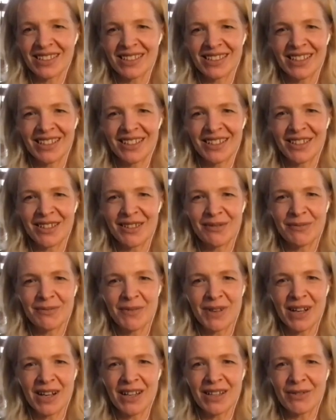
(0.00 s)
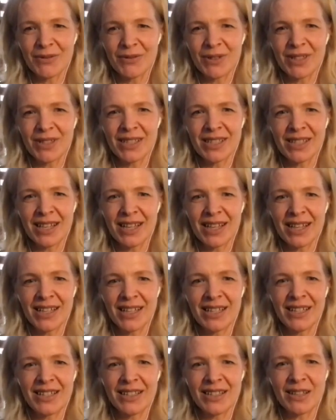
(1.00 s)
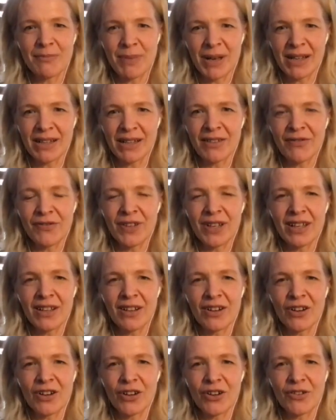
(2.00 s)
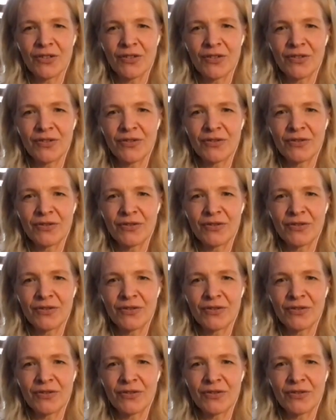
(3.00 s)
Yeah. Um, I would say the benefit of